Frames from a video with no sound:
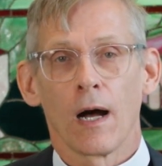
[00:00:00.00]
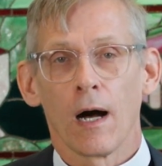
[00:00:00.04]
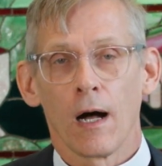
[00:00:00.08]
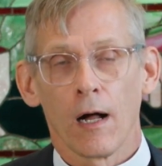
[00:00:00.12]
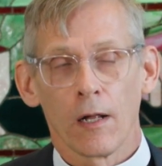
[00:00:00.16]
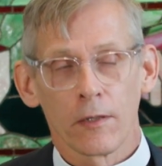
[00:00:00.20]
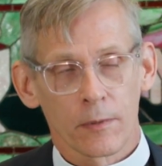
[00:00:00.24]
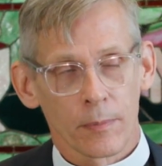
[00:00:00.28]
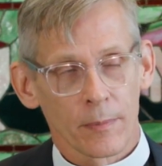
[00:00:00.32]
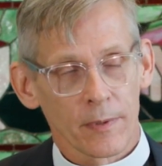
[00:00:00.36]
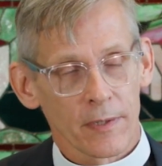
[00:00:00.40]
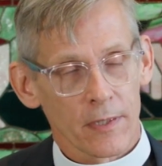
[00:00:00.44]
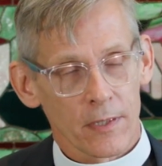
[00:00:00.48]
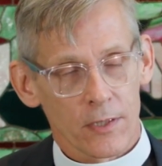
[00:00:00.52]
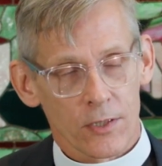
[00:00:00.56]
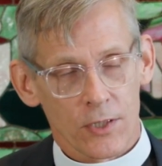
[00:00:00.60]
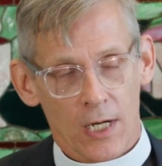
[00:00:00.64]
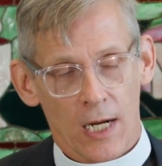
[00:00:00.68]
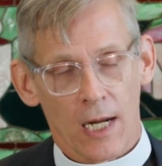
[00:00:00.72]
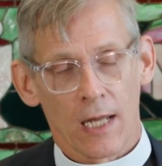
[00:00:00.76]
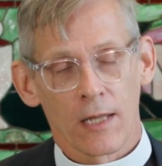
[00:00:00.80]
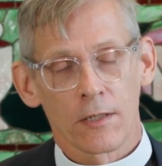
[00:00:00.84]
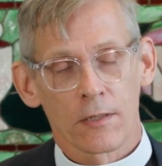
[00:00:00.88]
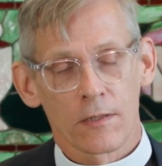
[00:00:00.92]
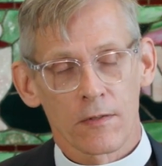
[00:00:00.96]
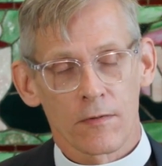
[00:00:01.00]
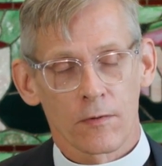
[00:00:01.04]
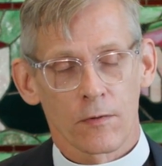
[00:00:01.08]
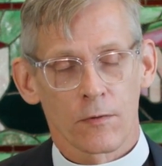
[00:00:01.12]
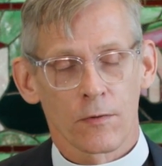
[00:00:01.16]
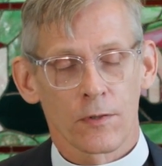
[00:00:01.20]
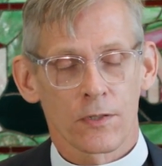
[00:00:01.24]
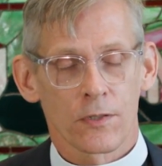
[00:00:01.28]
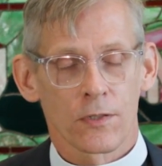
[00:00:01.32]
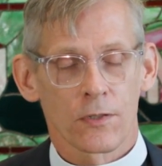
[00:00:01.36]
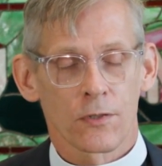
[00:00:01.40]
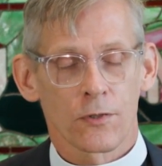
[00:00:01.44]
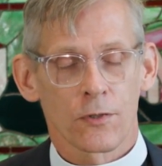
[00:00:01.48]
ultimately the challenge of the
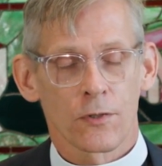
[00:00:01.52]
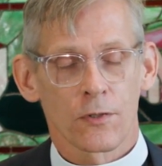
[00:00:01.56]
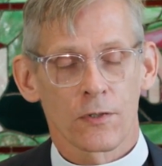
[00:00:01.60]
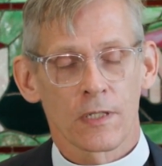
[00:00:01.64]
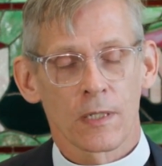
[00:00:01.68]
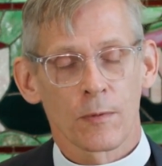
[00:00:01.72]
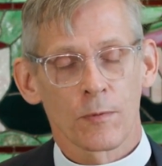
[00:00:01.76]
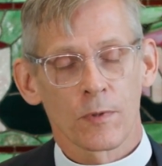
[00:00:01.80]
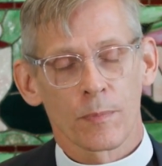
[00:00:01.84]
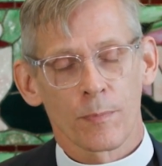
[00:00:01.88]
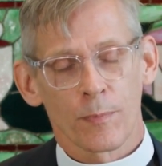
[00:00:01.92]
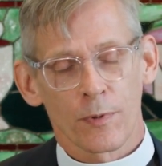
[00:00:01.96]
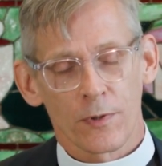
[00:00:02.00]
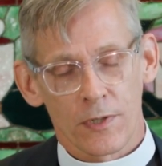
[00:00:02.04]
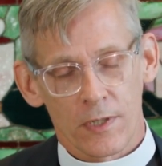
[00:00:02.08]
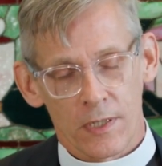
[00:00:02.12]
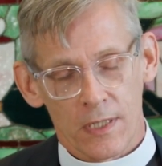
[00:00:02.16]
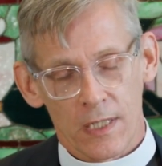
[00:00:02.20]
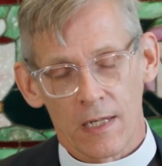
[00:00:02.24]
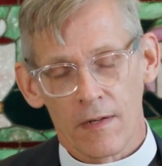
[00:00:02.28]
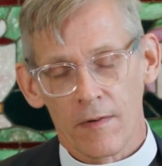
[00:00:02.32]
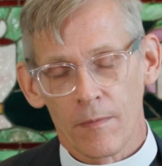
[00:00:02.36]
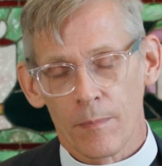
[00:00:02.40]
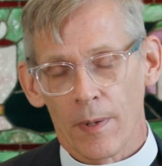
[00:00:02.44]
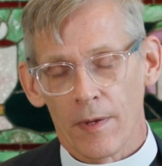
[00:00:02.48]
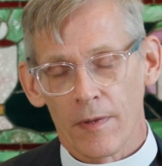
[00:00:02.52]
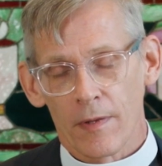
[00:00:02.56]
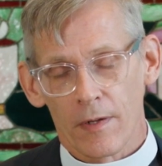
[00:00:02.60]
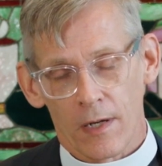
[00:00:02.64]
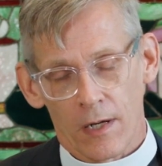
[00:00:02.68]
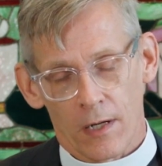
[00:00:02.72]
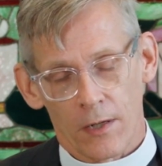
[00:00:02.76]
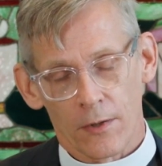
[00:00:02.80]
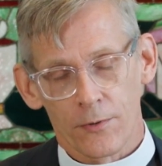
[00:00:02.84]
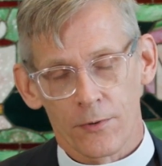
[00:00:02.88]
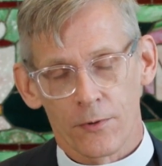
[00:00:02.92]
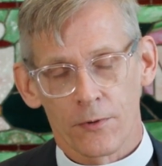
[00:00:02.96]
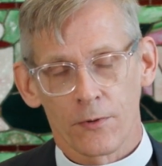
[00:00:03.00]
Christian church that was perceived by the
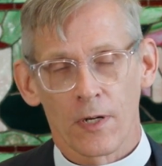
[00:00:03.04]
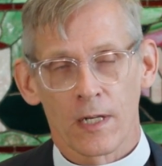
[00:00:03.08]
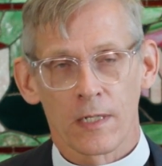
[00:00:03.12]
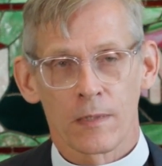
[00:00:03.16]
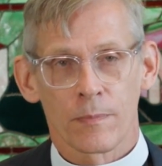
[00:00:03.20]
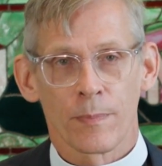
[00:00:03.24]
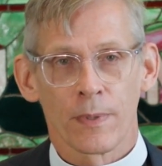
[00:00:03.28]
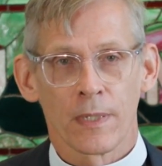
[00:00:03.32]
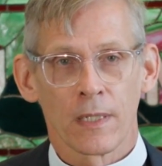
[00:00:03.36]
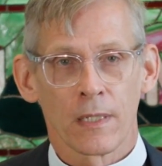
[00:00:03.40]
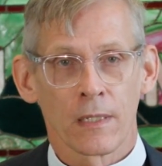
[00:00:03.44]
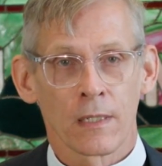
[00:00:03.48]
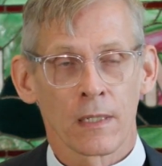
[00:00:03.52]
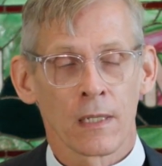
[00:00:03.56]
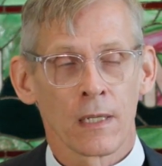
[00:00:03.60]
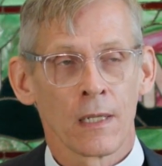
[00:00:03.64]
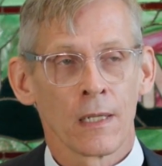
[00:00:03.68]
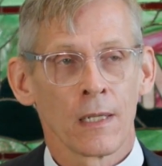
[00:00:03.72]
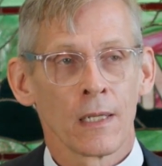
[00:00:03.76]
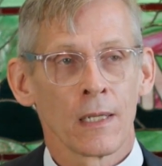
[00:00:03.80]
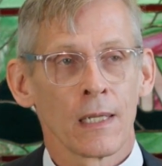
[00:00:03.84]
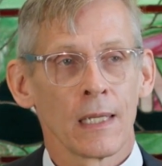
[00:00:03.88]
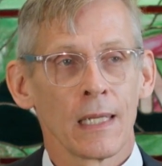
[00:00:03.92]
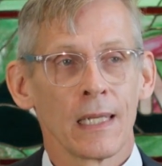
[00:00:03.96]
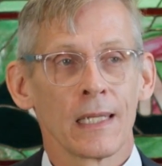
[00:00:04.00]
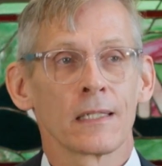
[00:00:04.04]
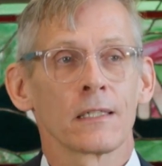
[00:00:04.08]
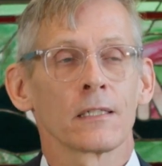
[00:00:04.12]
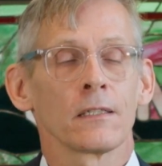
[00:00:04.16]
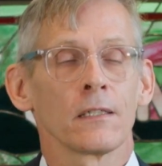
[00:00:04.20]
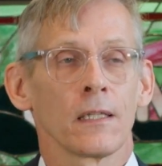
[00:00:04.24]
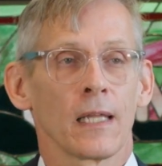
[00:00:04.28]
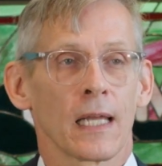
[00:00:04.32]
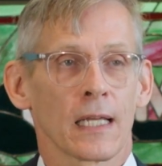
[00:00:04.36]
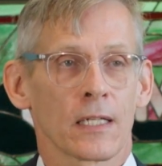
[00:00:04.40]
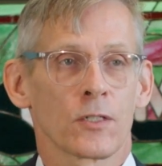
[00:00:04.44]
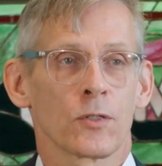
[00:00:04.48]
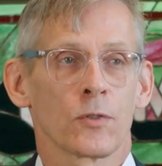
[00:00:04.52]
culture as being
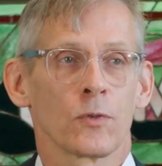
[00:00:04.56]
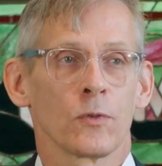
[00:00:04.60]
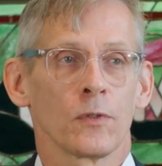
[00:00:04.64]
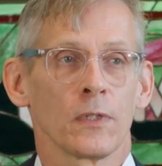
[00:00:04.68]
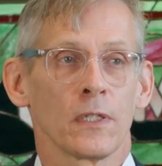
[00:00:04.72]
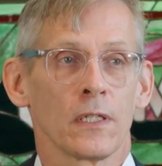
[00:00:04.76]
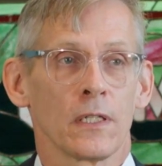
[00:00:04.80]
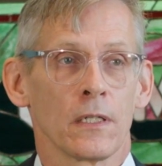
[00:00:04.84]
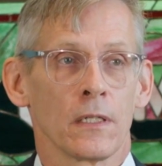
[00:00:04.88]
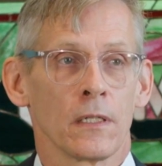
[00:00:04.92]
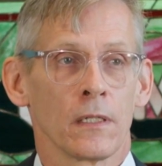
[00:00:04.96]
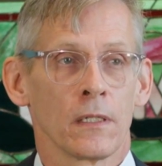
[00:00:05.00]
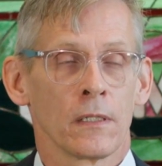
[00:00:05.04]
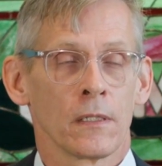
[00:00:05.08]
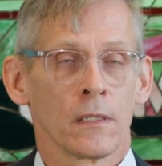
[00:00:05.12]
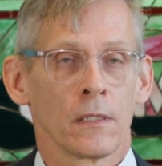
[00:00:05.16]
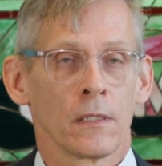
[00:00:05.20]
intellectually